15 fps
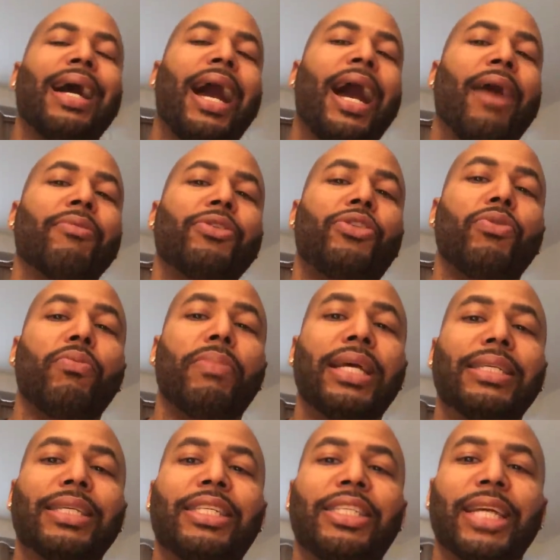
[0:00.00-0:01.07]
I was too
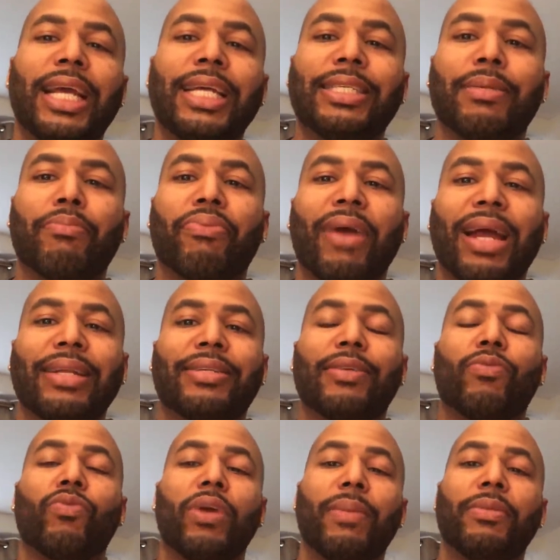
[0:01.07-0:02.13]
busy chasing,
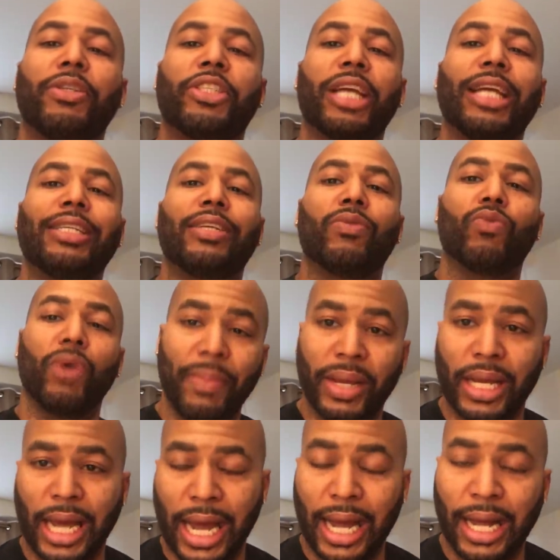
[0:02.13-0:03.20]
practicing women, chasing
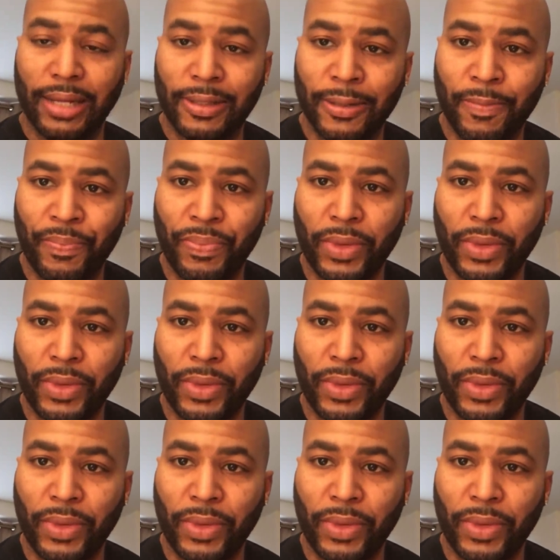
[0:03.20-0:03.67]
women, guys.